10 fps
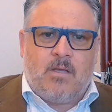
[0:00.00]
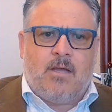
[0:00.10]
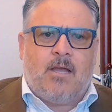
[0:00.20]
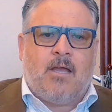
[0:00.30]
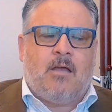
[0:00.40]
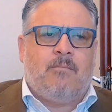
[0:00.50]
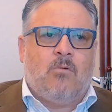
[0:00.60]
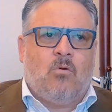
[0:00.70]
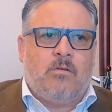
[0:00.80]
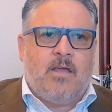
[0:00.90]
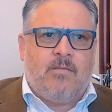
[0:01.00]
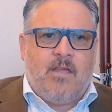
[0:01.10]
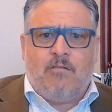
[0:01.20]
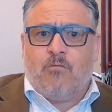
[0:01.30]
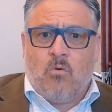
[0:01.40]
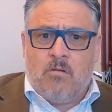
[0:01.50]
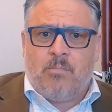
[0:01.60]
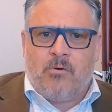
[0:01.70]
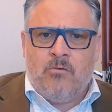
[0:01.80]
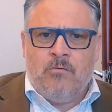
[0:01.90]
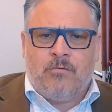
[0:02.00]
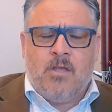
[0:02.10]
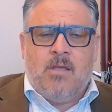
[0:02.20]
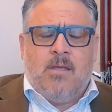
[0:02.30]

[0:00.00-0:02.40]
and therefore improve.